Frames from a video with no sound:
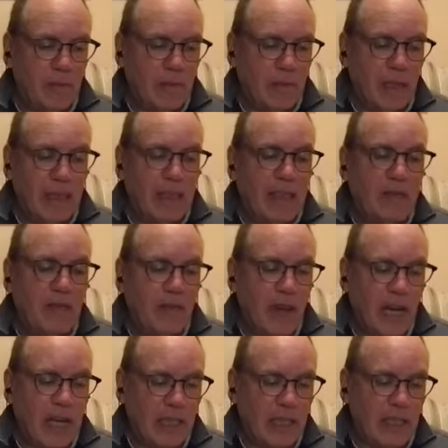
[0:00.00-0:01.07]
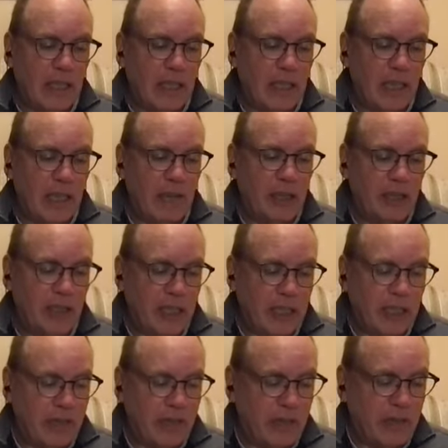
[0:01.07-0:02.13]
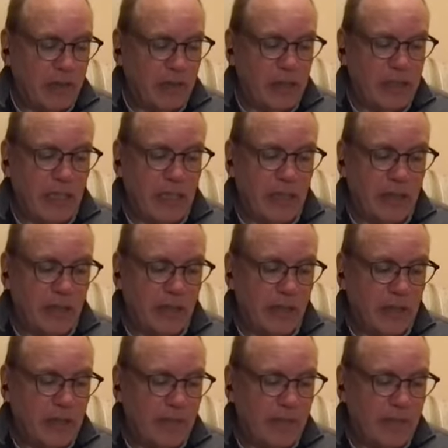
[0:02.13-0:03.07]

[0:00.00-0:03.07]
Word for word: at least find it and have a sense of it, have a taste of it.